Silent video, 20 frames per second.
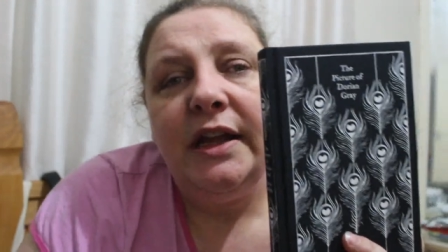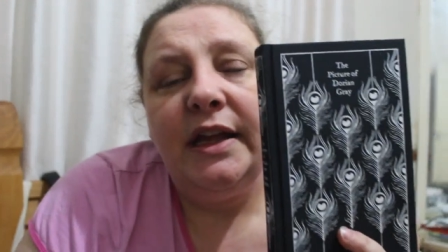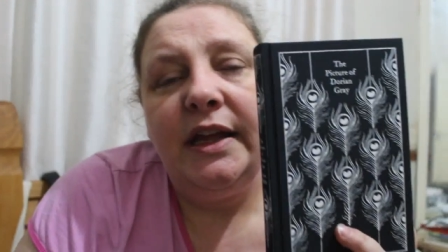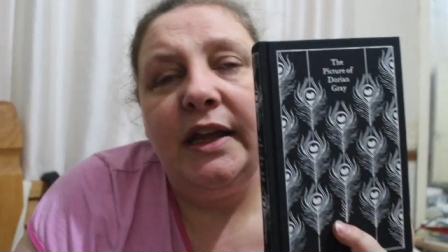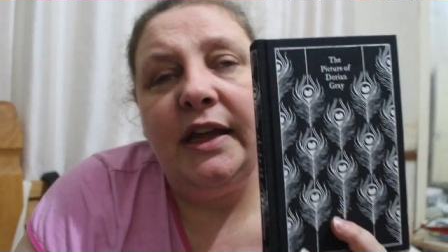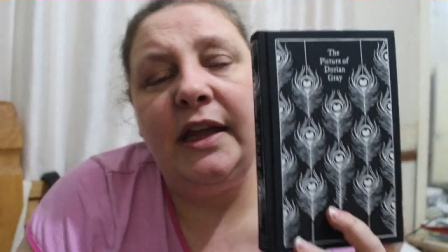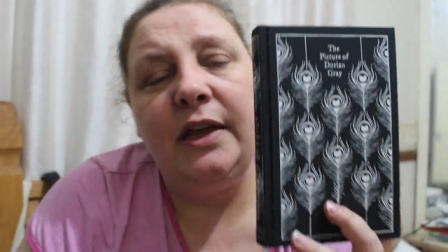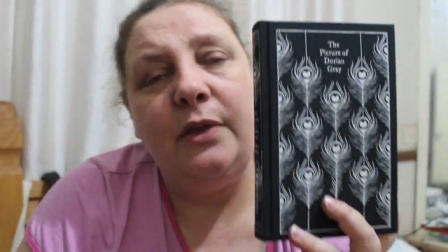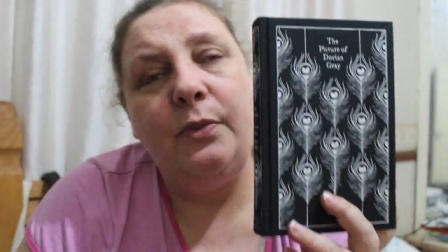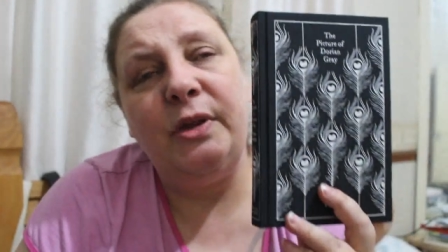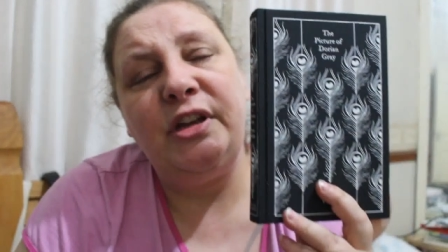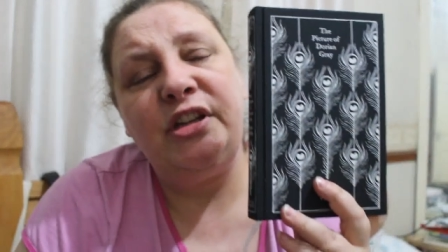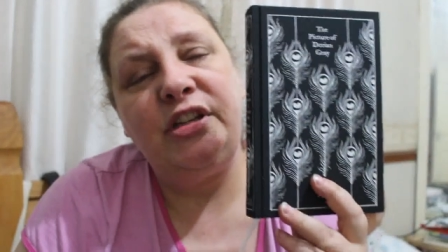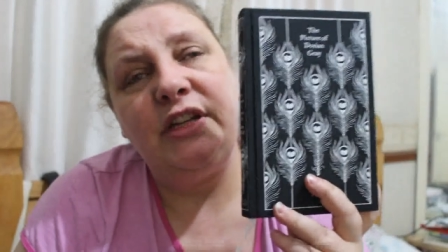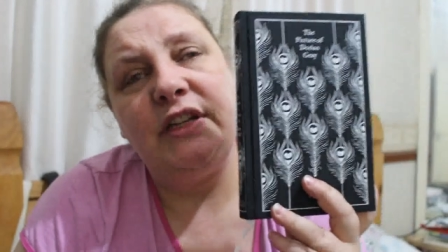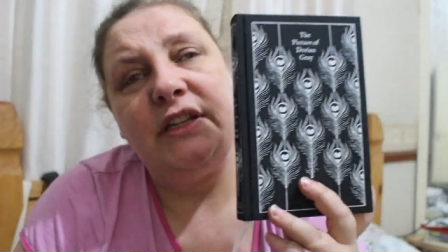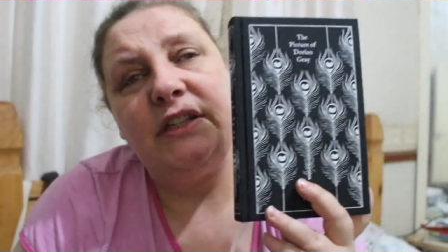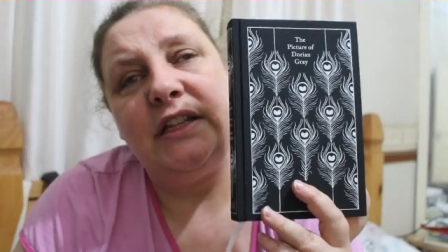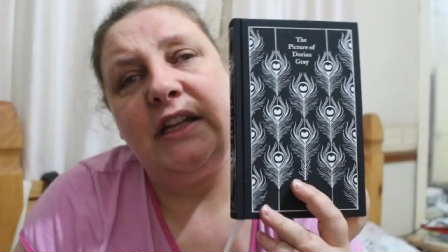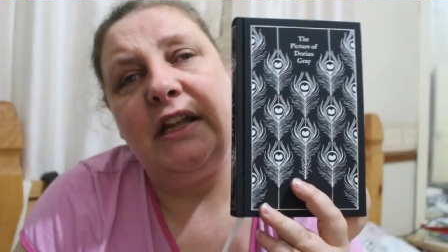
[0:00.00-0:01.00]
He
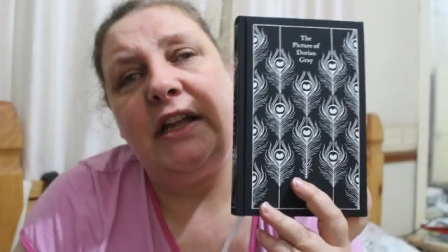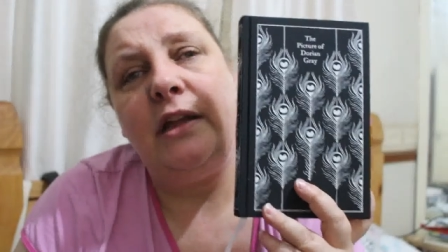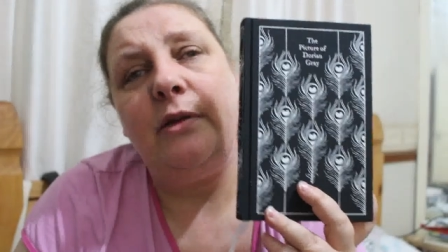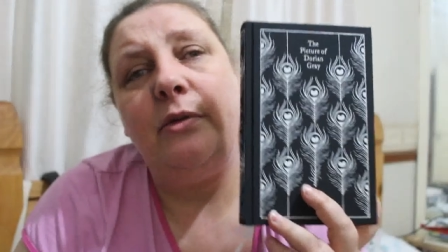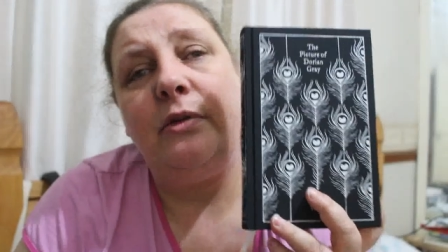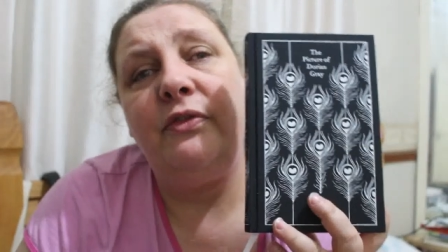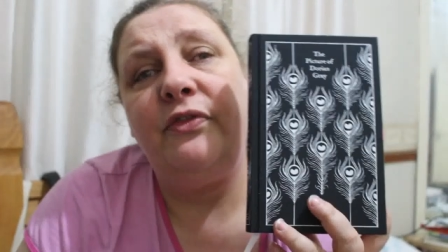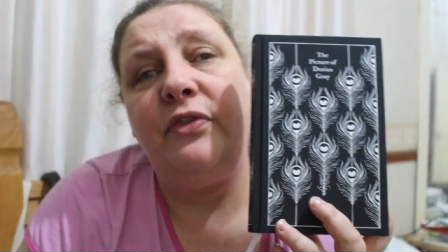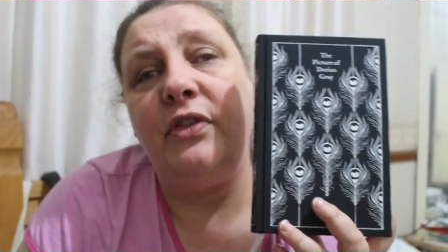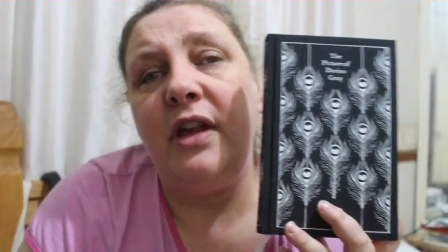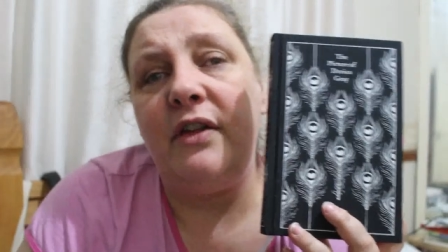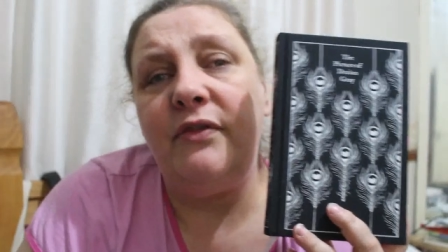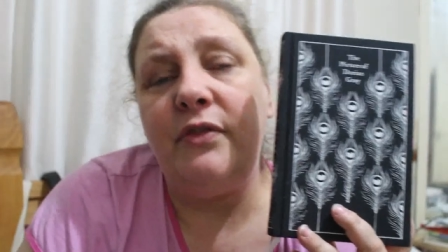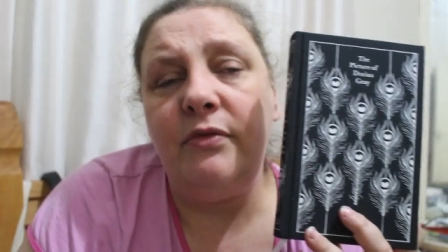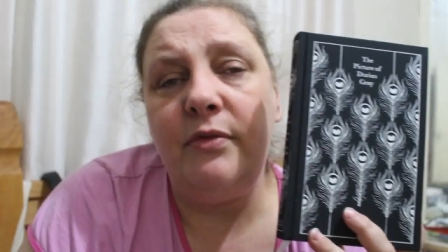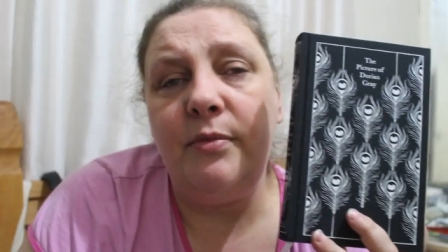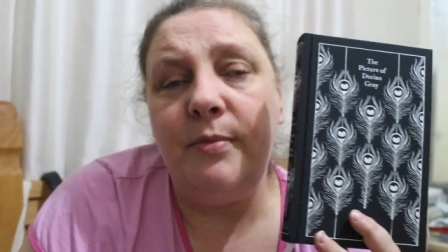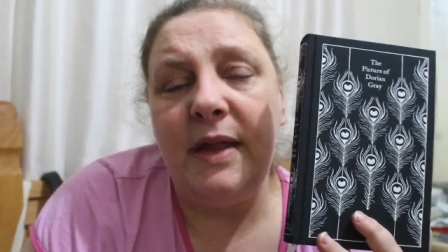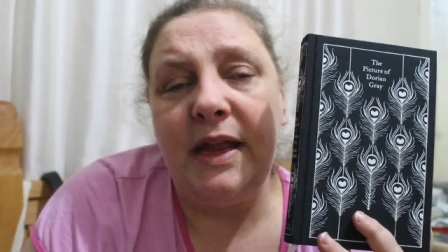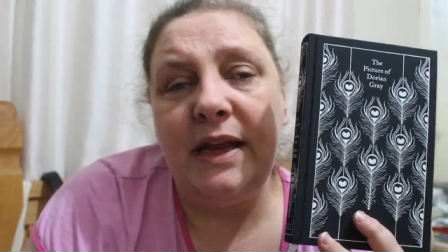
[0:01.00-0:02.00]
wishes that he will forever
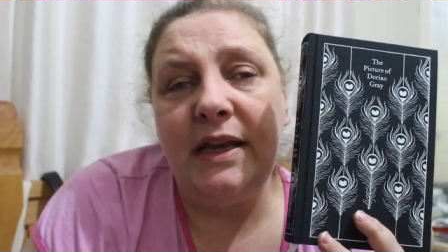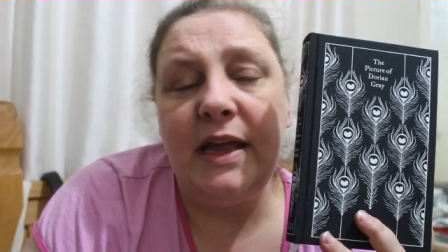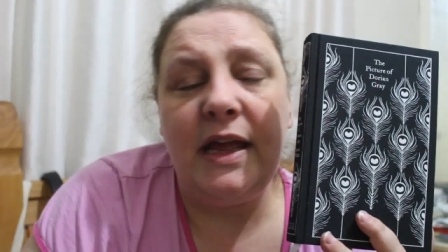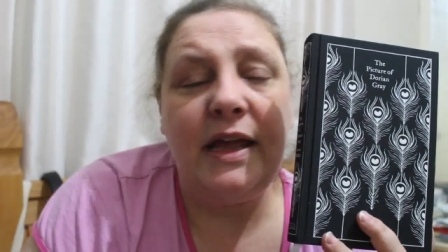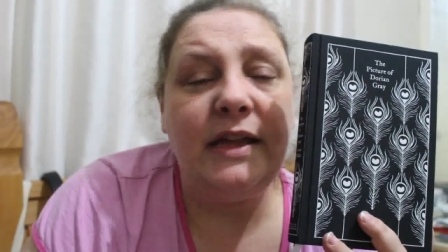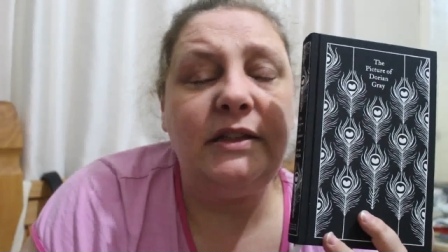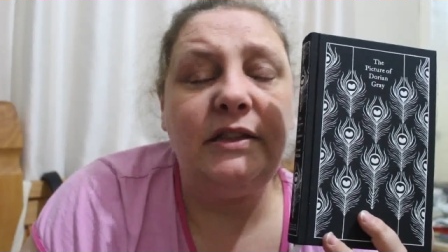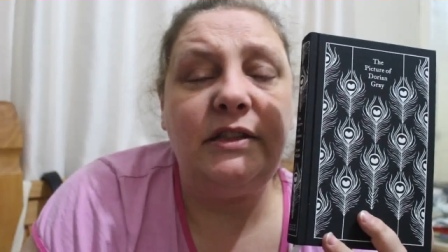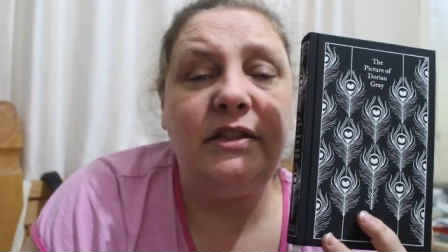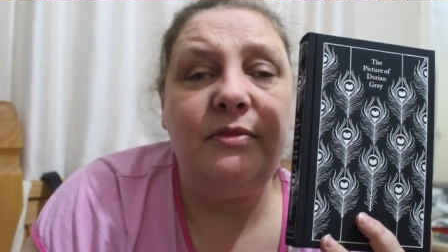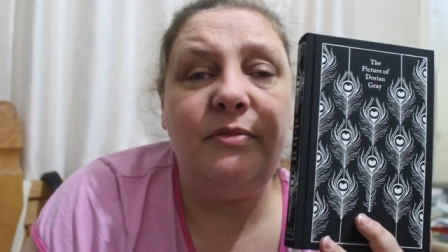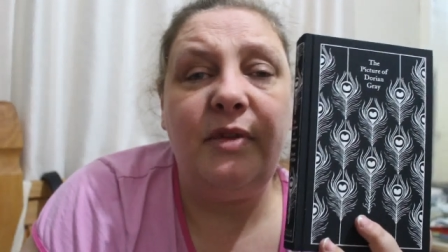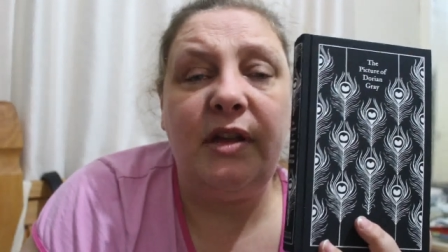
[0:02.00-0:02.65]
remain handsome